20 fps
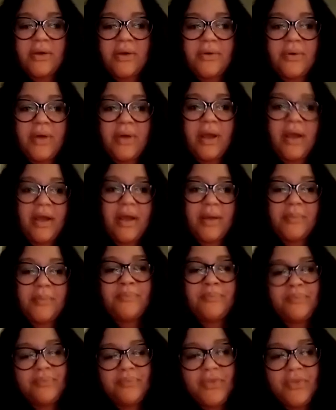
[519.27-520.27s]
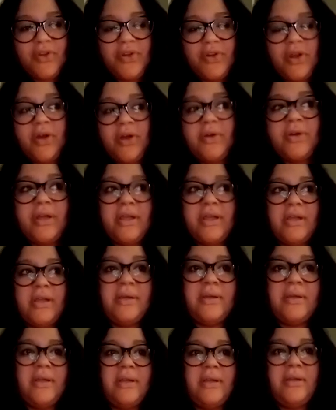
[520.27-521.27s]
so
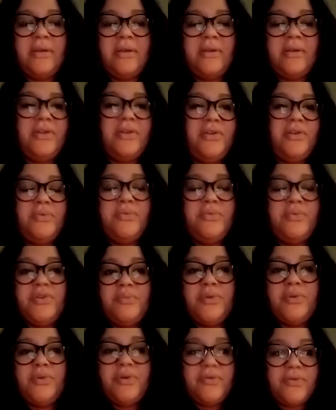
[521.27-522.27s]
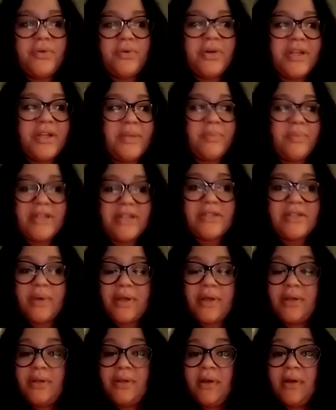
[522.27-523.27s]
you move on the best
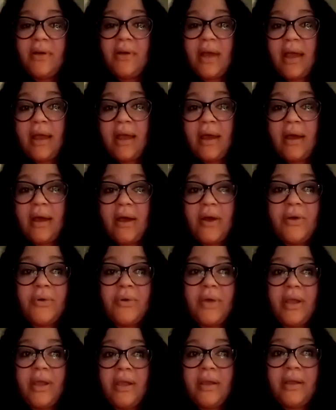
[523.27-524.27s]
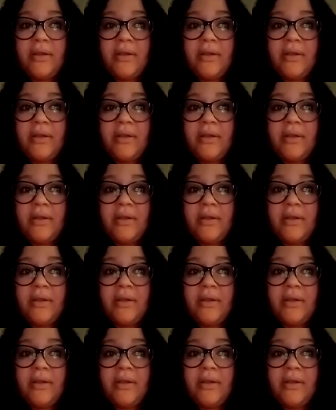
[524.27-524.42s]
way you know how, and